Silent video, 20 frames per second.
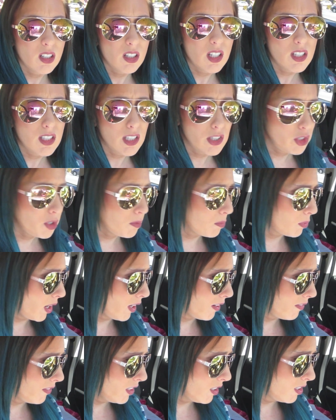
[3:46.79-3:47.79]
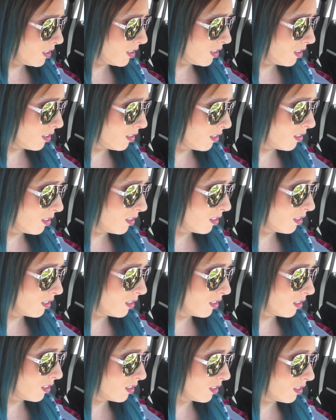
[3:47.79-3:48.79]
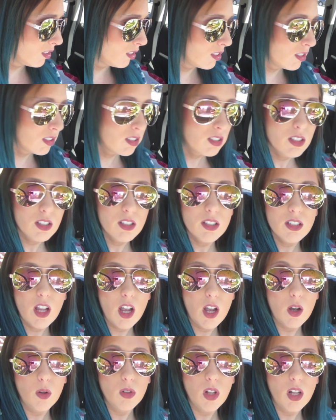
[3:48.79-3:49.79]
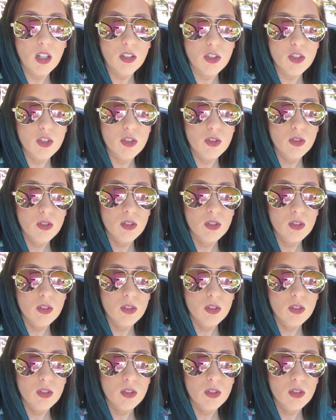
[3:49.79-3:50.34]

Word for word: Is this your breakfast? My lunch. Oh, lunch.